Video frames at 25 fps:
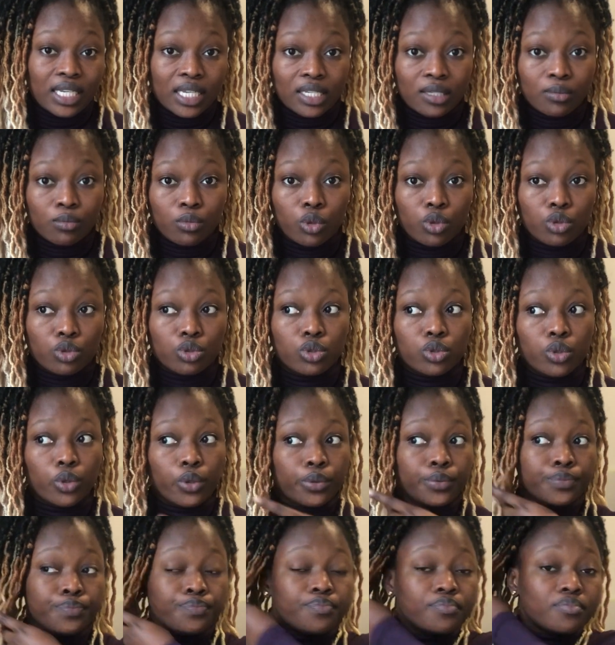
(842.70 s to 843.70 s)
anymore.
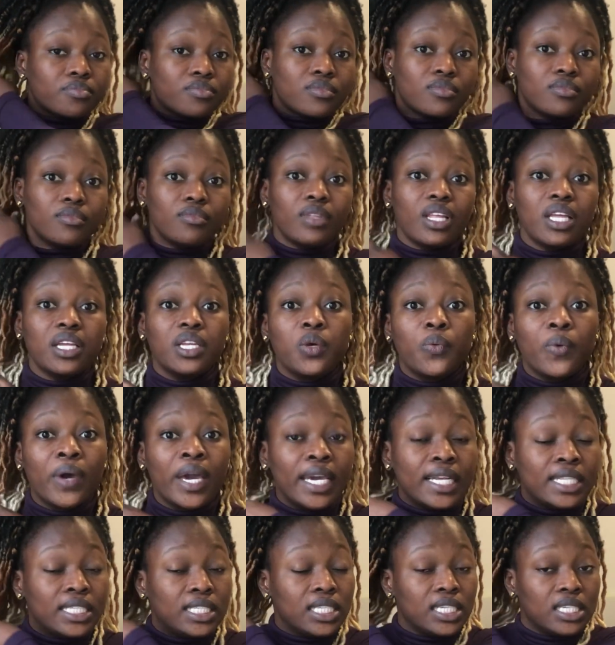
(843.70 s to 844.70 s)
So the way
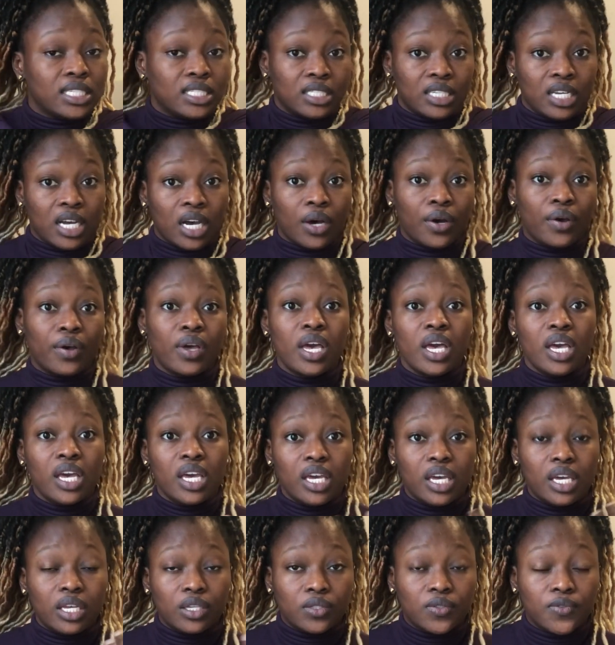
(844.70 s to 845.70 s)
it is now
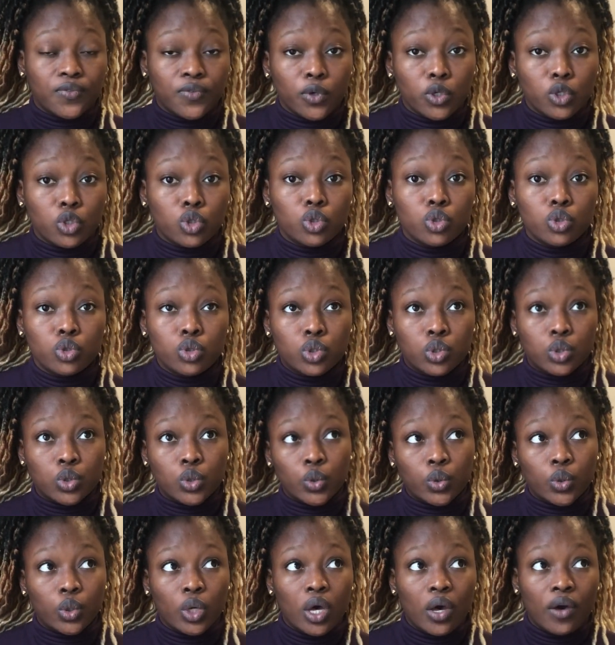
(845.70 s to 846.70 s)
is for you
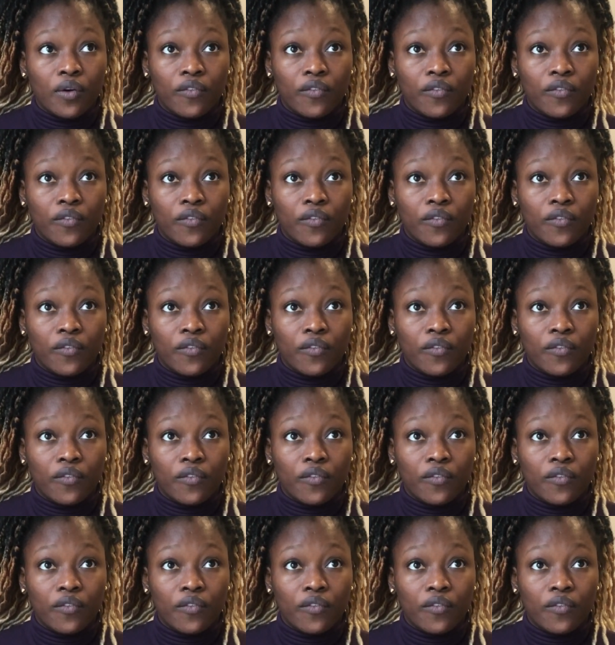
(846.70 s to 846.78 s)
to,